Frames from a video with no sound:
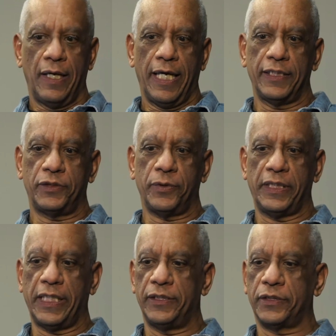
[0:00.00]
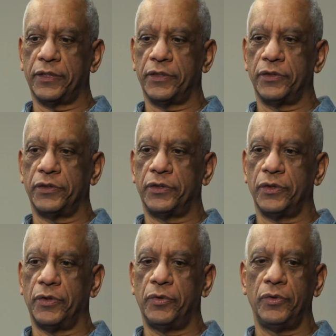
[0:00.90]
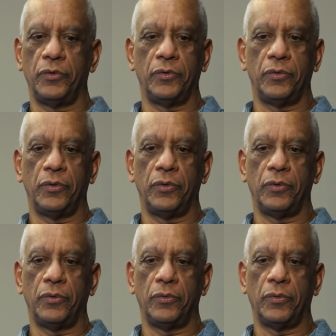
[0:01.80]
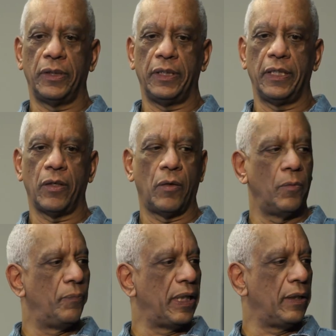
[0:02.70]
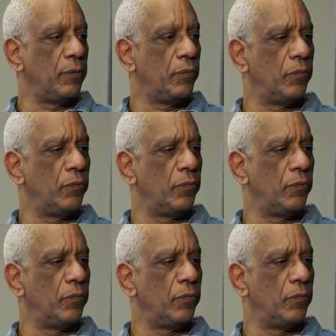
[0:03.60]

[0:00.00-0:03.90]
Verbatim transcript: history teachers who who would you know be